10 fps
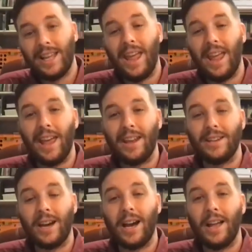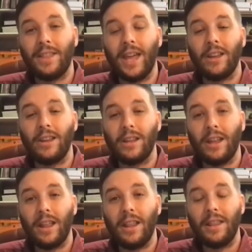and
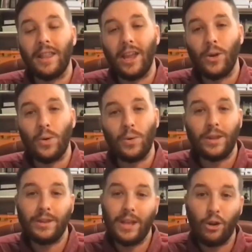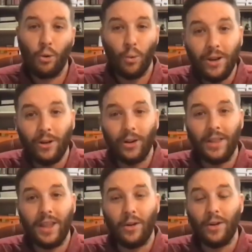that you're real, that you're